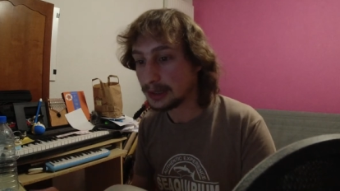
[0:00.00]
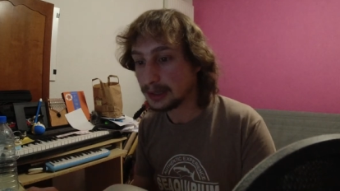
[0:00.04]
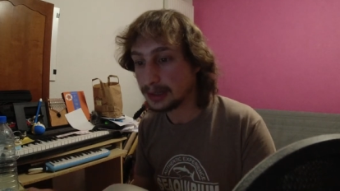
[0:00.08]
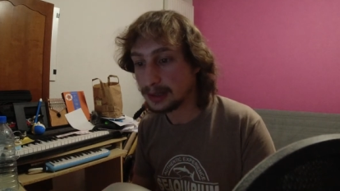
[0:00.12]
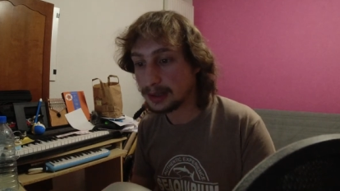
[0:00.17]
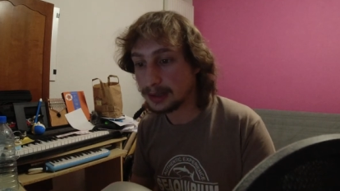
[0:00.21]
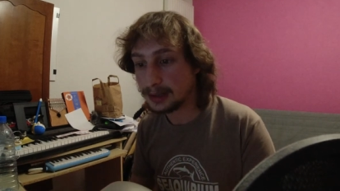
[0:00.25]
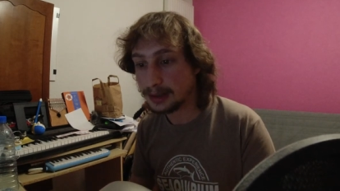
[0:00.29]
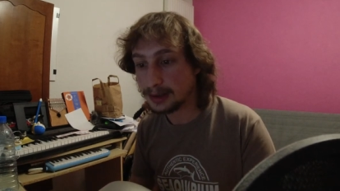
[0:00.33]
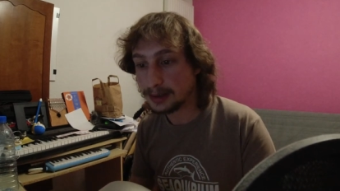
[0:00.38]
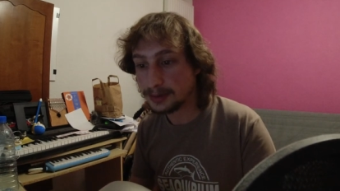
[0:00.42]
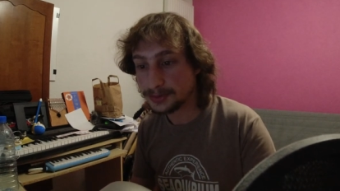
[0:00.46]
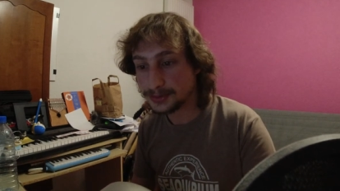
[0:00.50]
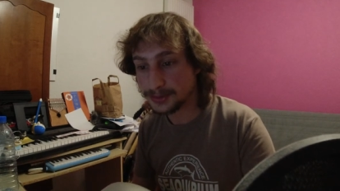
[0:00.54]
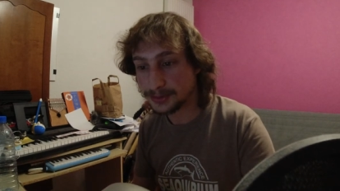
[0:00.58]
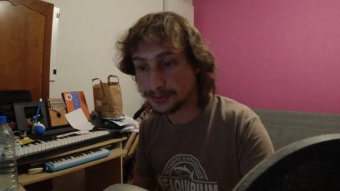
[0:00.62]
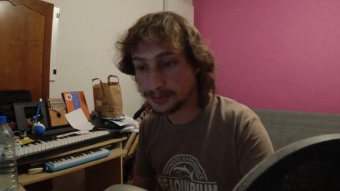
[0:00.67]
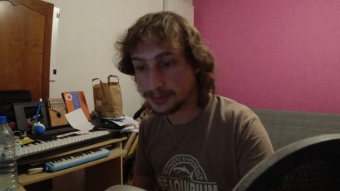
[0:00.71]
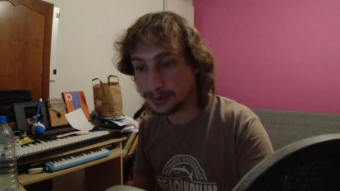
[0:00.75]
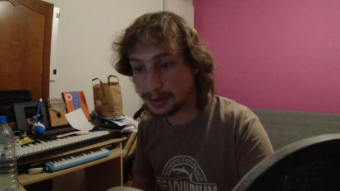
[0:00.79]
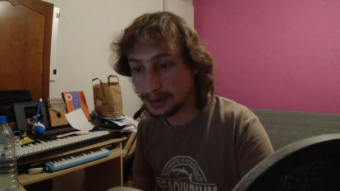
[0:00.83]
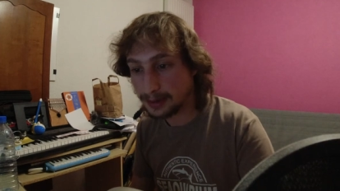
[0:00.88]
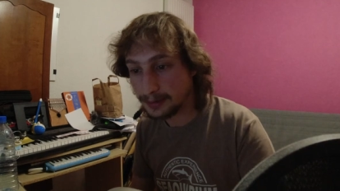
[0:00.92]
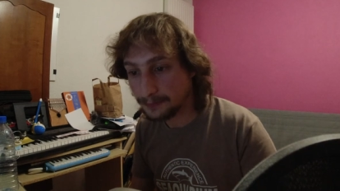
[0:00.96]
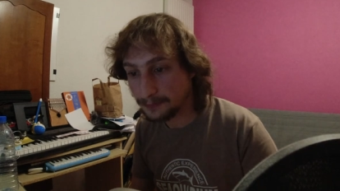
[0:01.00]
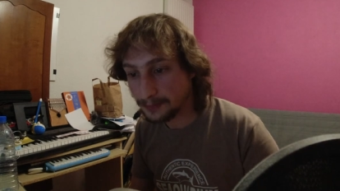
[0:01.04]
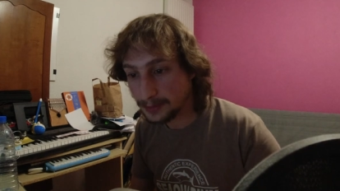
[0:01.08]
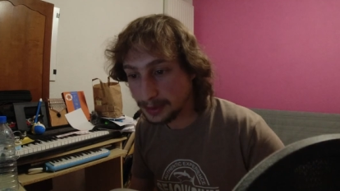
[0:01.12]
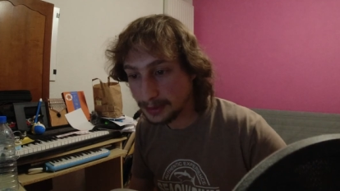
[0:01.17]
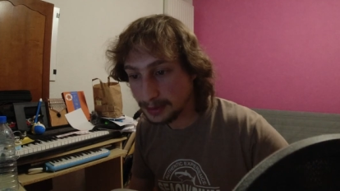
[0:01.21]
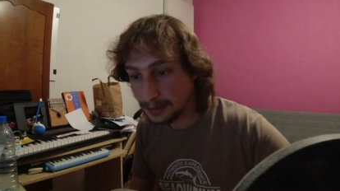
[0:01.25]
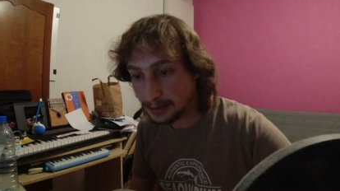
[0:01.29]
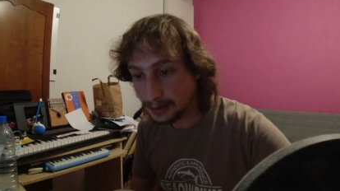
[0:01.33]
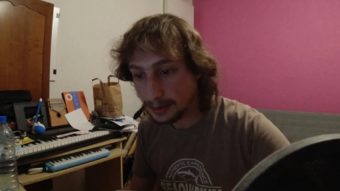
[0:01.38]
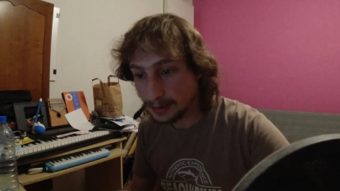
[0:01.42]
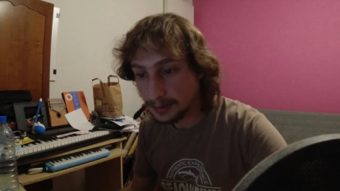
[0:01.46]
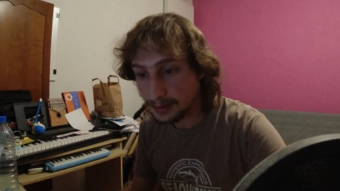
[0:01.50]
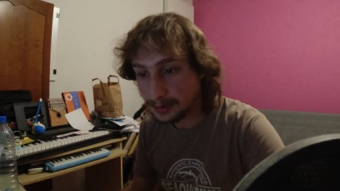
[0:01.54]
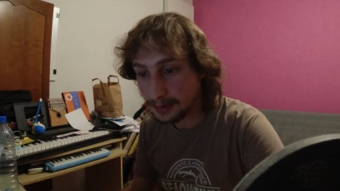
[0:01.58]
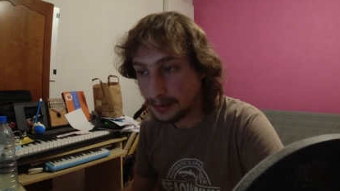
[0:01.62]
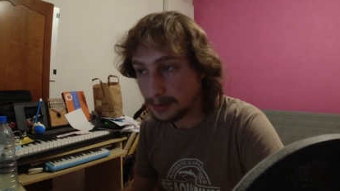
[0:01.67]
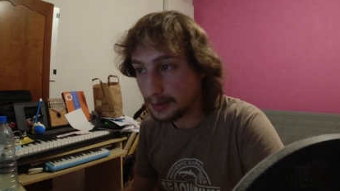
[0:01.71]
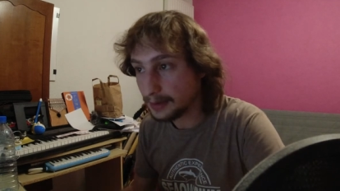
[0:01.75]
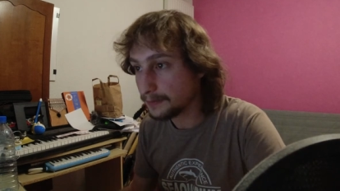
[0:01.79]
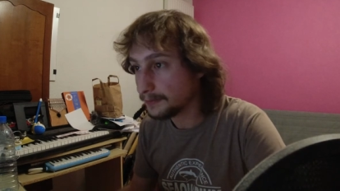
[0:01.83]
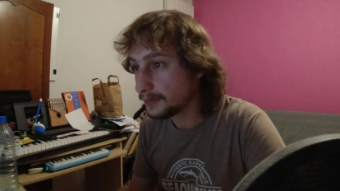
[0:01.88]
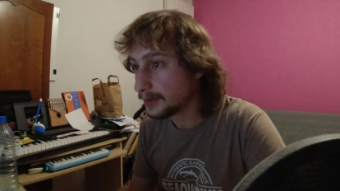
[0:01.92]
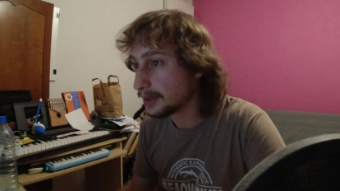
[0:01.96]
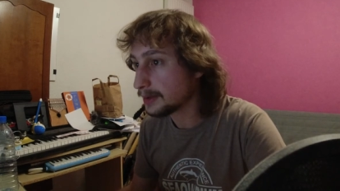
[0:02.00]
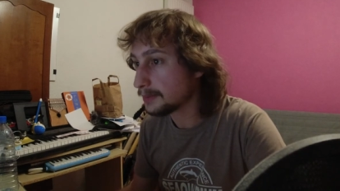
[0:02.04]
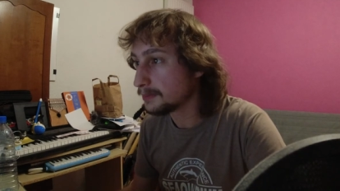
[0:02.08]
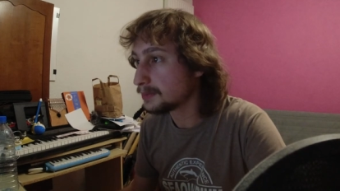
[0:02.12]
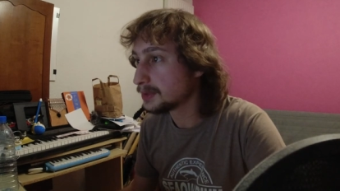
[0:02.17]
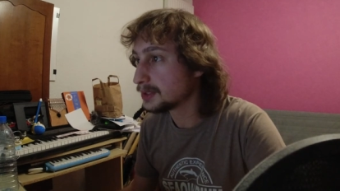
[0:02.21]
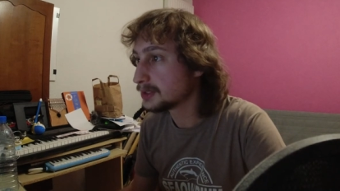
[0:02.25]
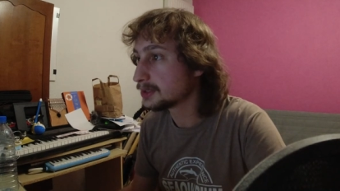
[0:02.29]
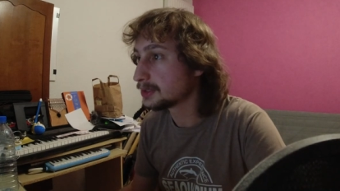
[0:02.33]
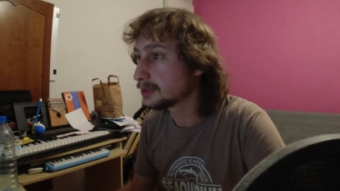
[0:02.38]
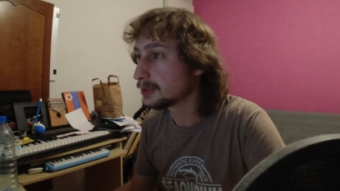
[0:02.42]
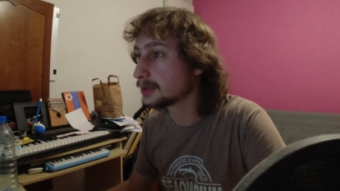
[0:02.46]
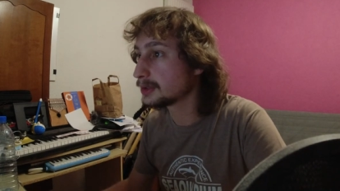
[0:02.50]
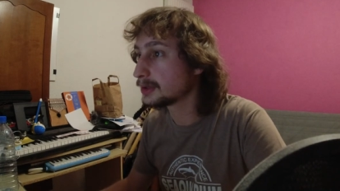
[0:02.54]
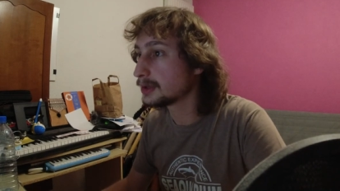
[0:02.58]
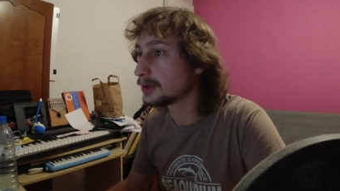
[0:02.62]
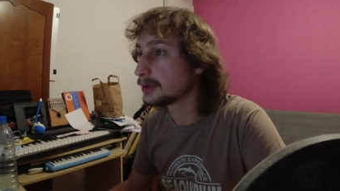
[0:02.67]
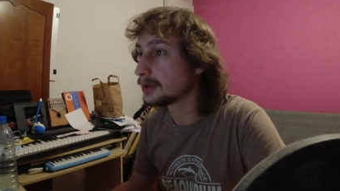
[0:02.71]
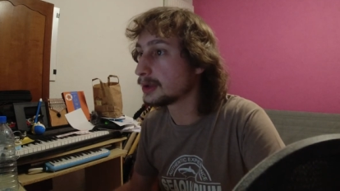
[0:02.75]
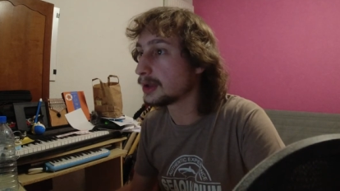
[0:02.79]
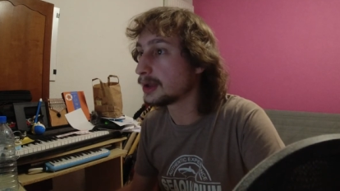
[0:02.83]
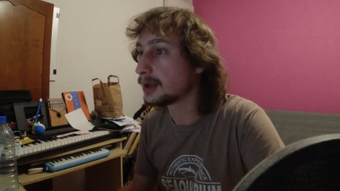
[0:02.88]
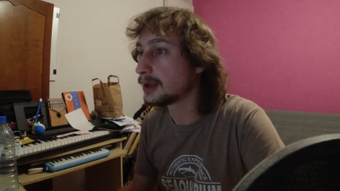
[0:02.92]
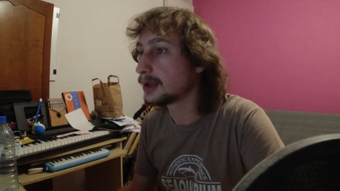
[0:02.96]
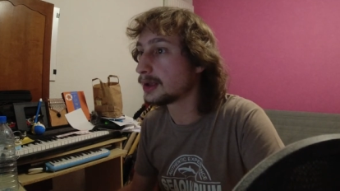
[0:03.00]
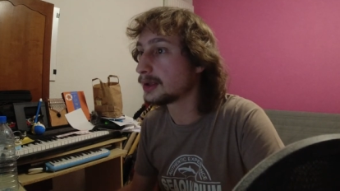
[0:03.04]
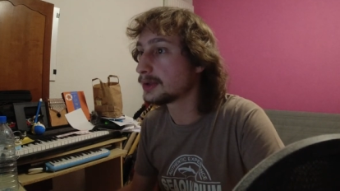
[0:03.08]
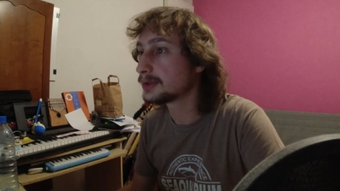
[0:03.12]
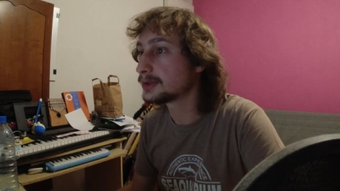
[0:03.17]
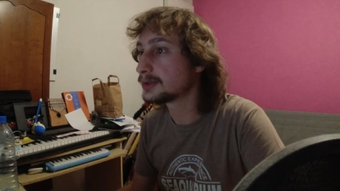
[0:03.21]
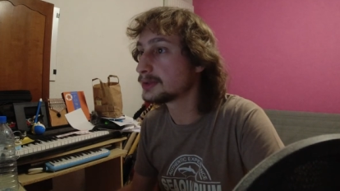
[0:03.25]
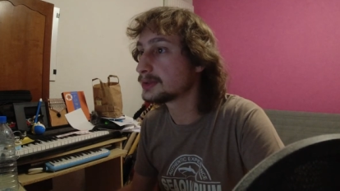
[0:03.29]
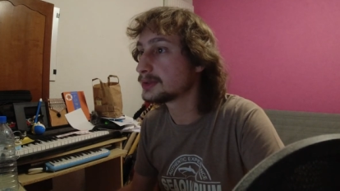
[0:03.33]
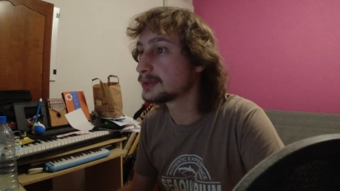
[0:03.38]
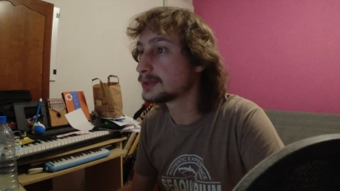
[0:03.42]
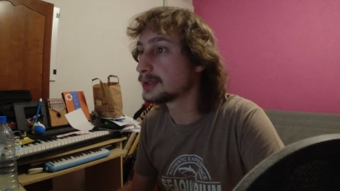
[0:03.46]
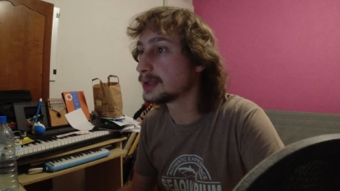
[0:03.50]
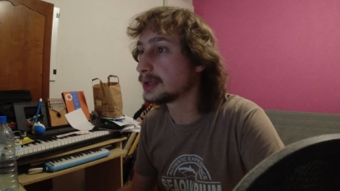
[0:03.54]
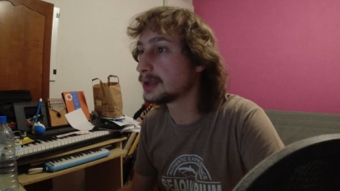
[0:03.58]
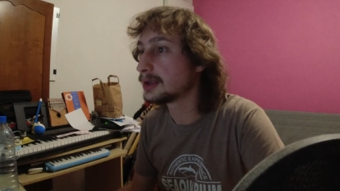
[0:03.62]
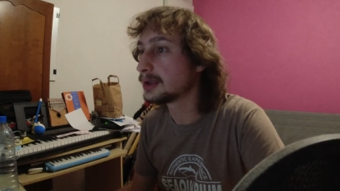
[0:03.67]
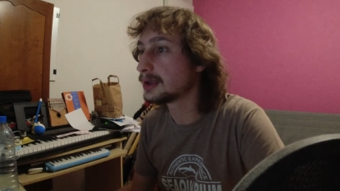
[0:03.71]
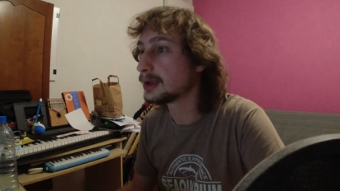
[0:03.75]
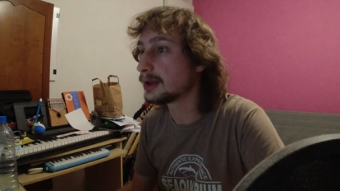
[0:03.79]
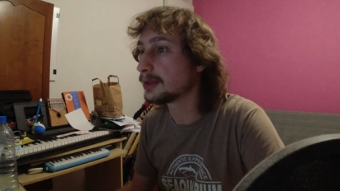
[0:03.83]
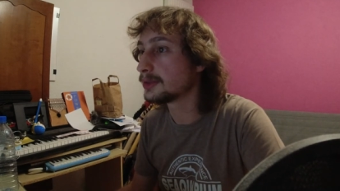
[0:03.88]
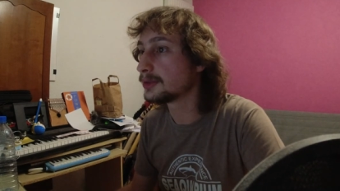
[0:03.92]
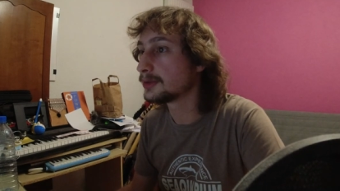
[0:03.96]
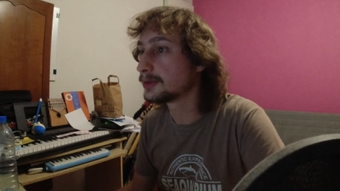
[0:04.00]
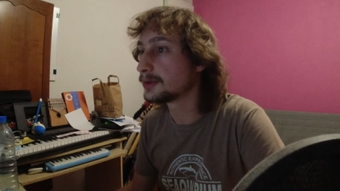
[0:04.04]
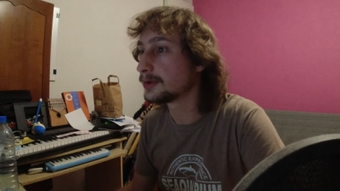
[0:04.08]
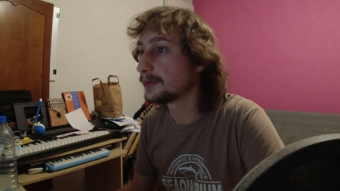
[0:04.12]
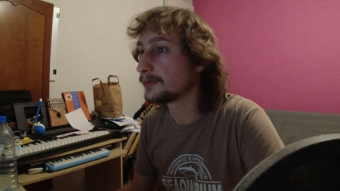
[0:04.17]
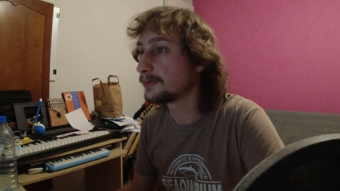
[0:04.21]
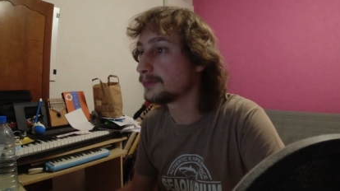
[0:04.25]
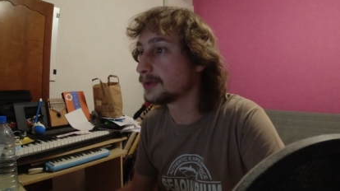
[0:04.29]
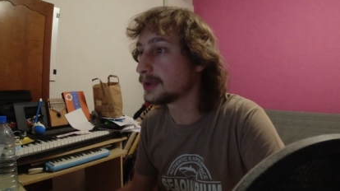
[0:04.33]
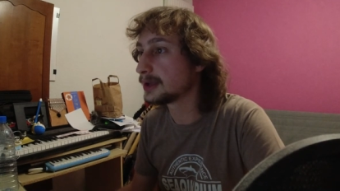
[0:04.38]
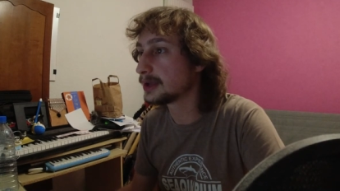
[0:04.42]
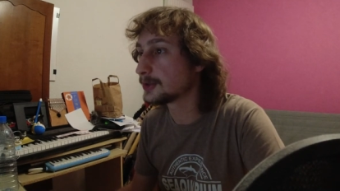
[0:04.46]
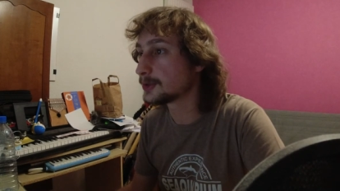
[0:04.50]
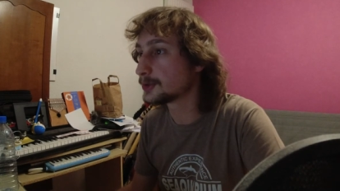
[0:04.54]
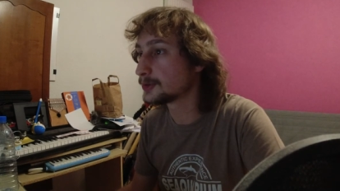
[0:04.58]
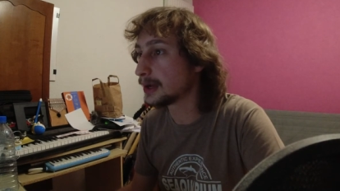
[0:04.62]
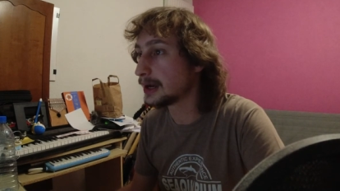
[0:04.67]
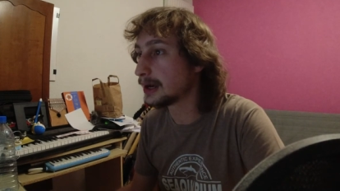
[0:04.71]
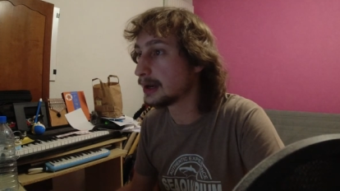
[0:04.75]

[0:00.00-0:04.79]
Uh, also, I think uh, I think I missed uh, saying another thing as